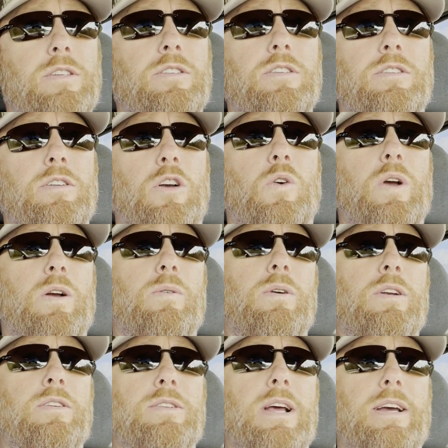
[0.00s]
is just a quick
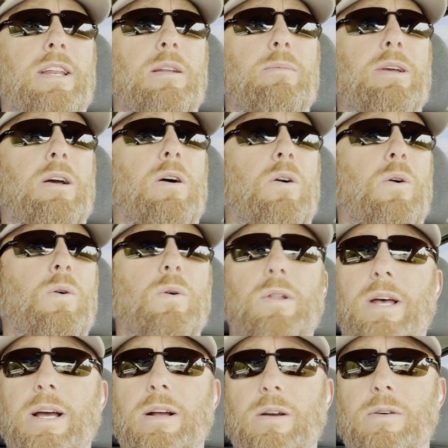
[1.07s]
one. There's not going to be a whole
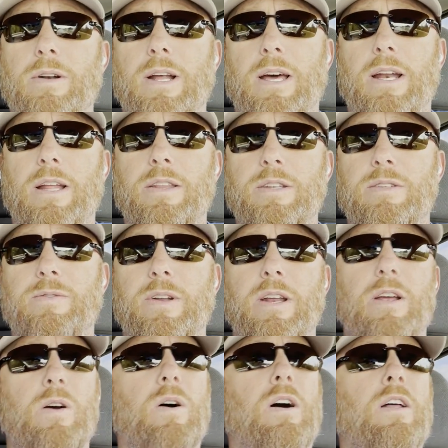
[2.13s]
lot going on in this
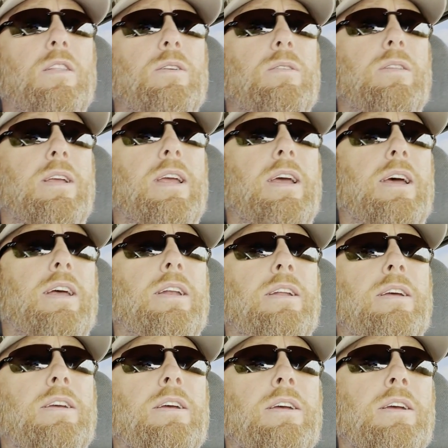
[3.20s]
video other than
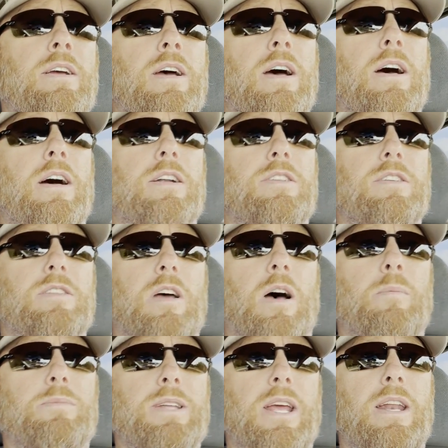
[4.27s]
just
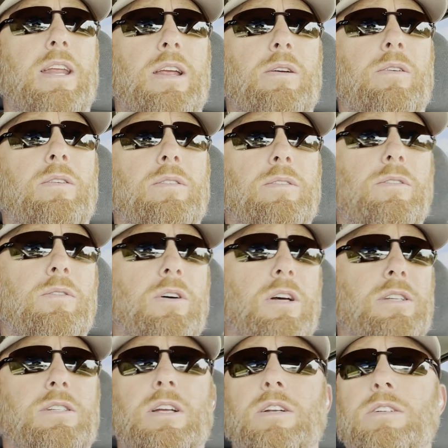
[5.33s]
updating
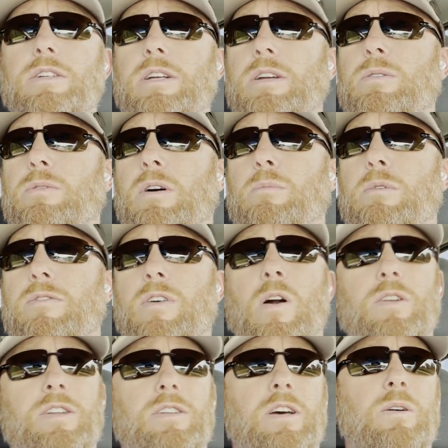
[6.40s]
essentially what we've
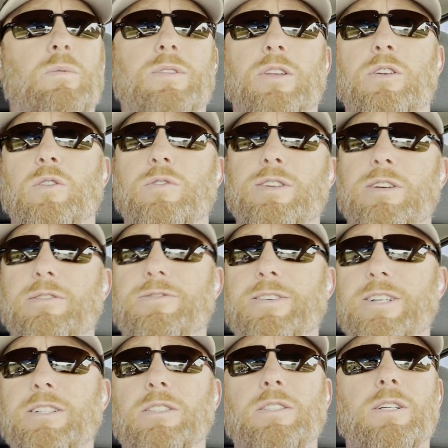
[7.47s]
already done with the no-till
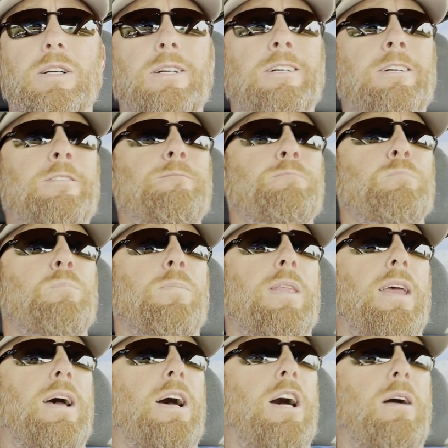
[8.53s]
field.
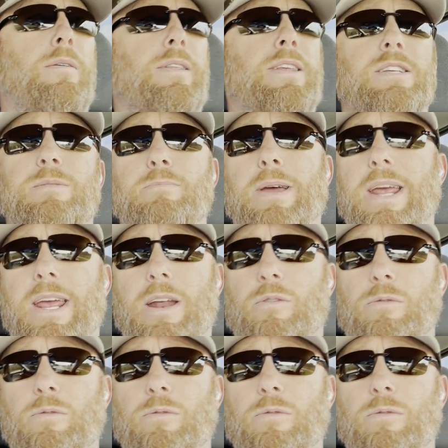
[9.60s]
This may get